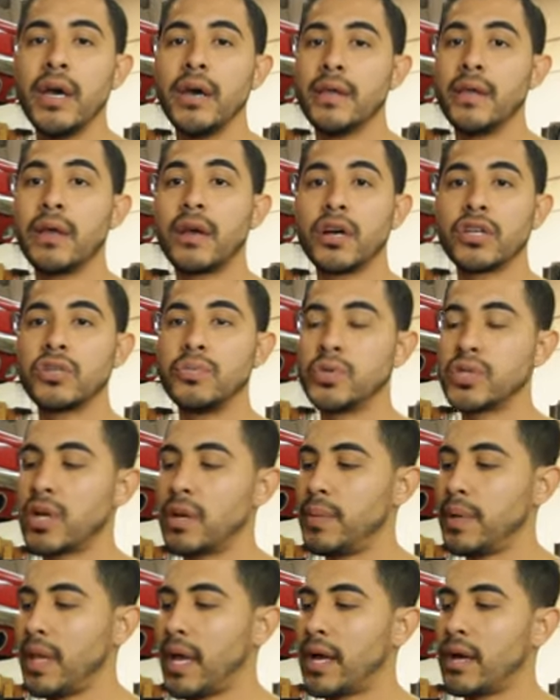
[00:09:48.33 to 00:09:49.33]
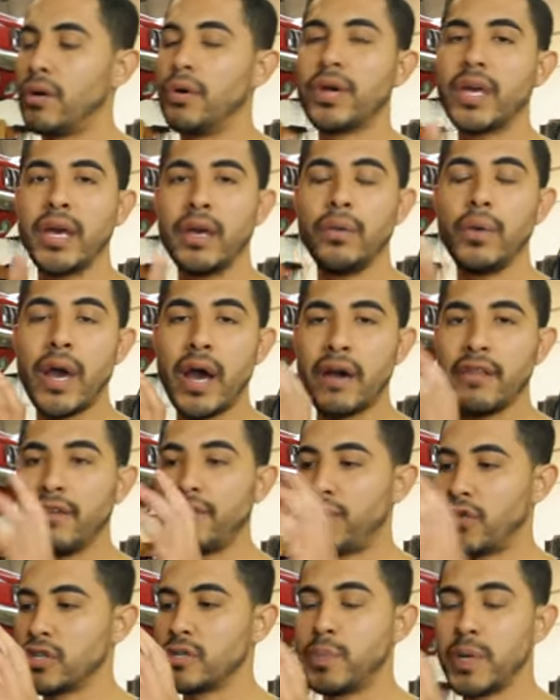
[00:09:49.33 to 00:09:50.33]
And the customer's going to be like, okay, yeah, the
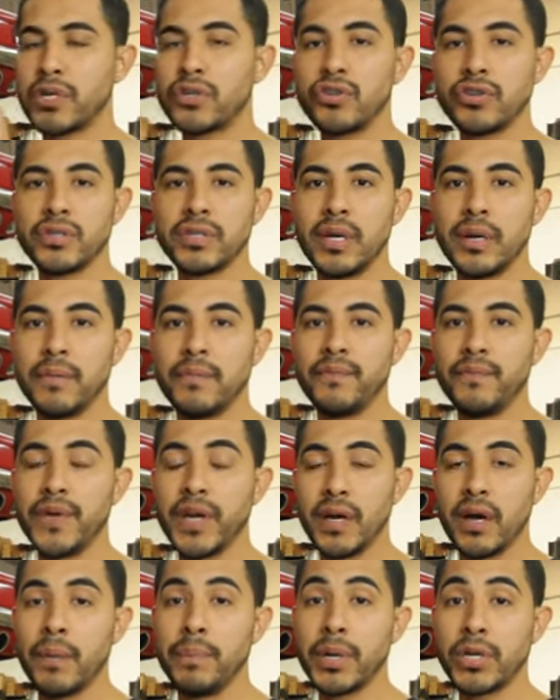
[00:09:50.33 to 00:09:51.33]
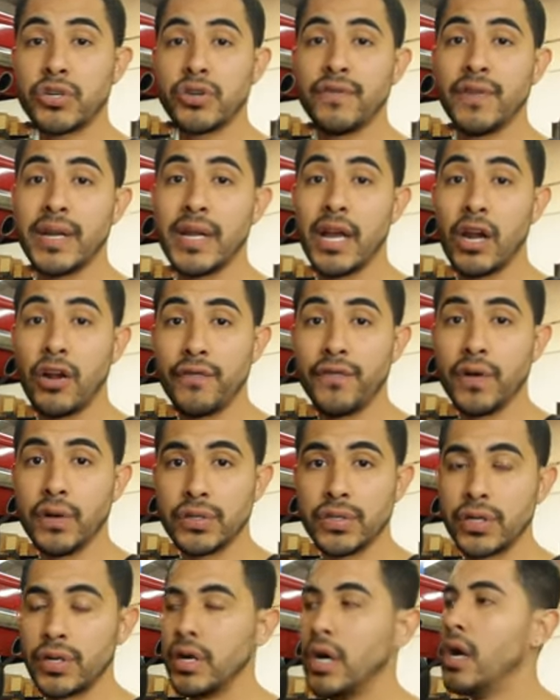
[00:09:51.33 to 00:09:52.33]
first picture is a picture of an air
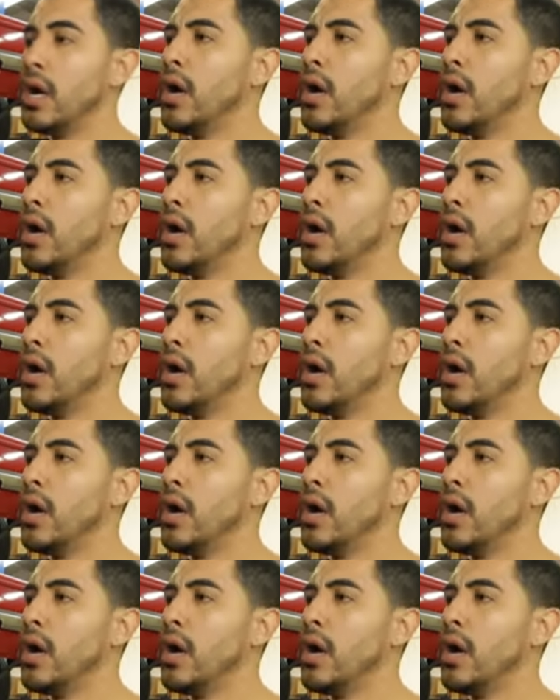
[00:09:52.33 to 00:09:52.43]
filter.